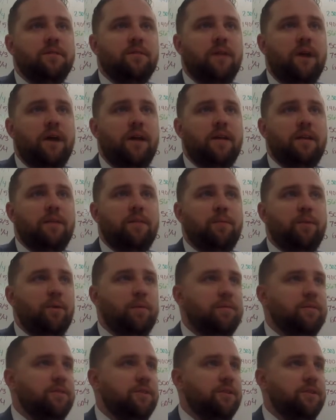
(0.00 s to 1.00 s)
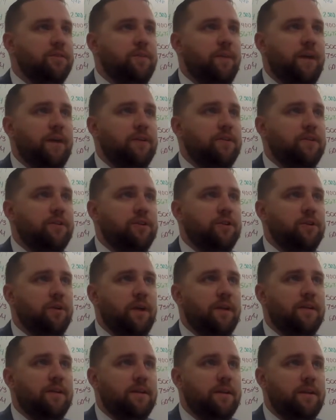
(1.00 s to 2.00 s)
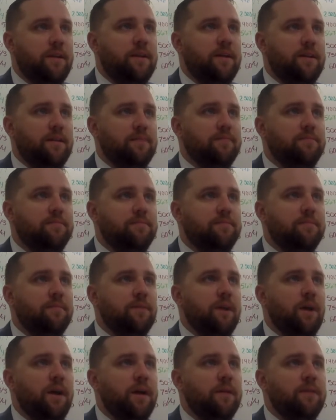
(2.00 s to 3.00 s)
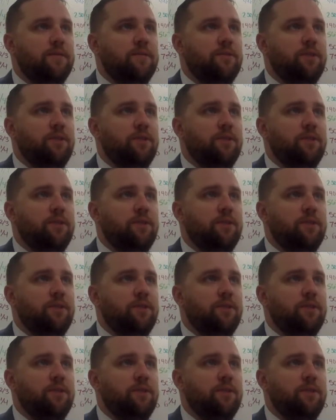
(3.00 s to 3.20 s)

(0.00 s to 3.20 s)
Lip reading: right? The purpose of this page is to create the need, right?